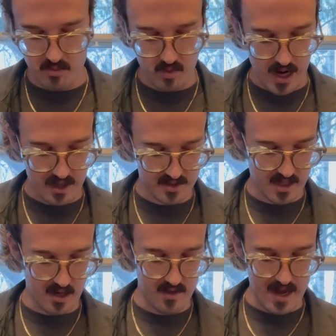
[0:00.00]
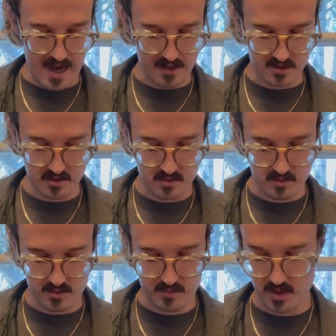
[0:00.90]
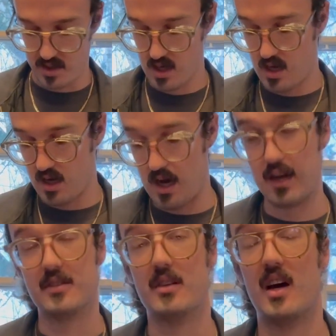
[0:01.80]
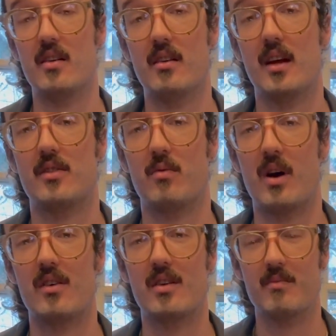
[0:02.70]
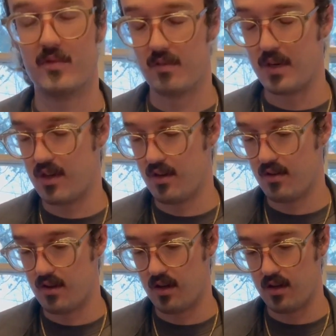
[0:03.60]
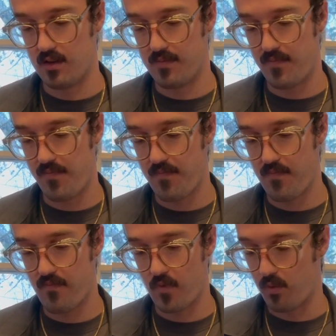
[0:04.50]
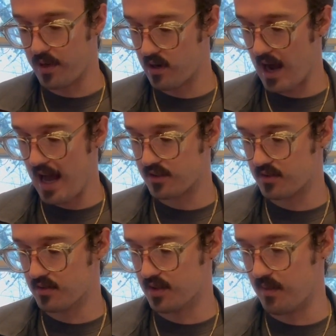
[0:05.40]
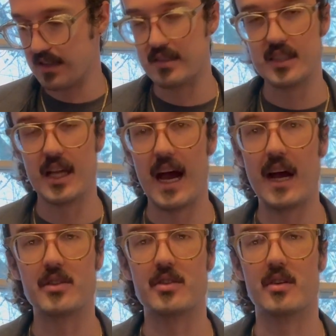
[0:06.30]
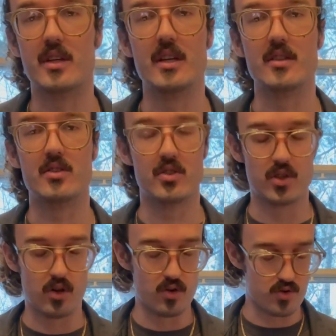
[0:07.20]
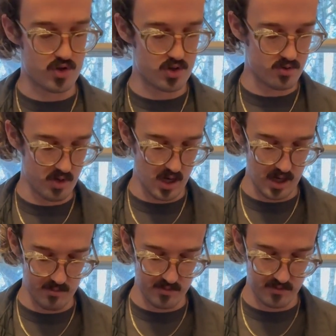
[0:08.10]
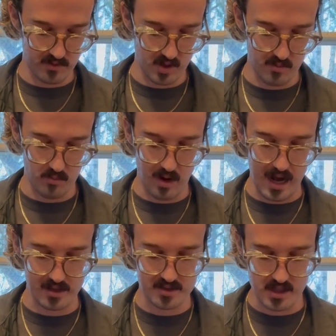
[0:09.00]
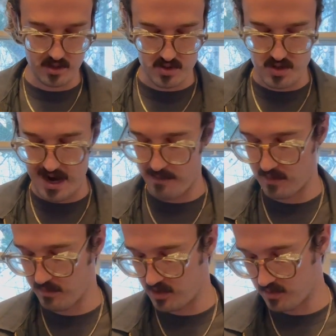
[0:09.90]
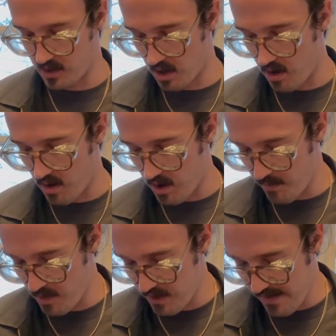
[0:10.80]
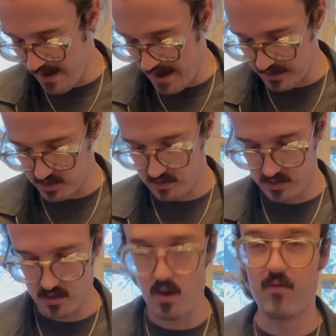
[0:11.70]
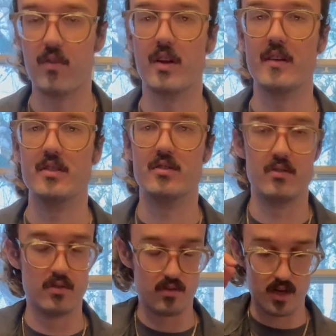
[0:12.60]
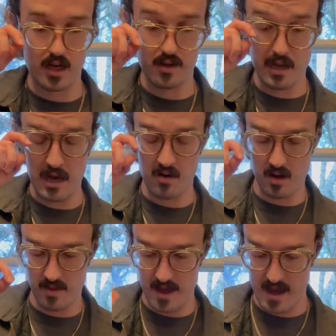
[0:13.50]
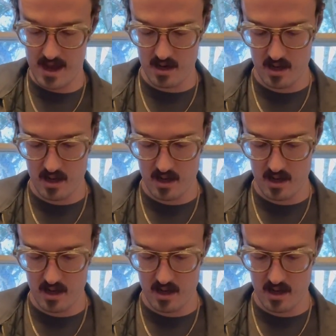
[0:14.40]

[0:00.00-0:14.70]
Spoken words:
rocks out of the axles, which honestly, that's welcome to me. The rear axles on my Slash are getting so chewed up from rocks getting trapped in between the arm and the axle. So hopefully these do cut down on that.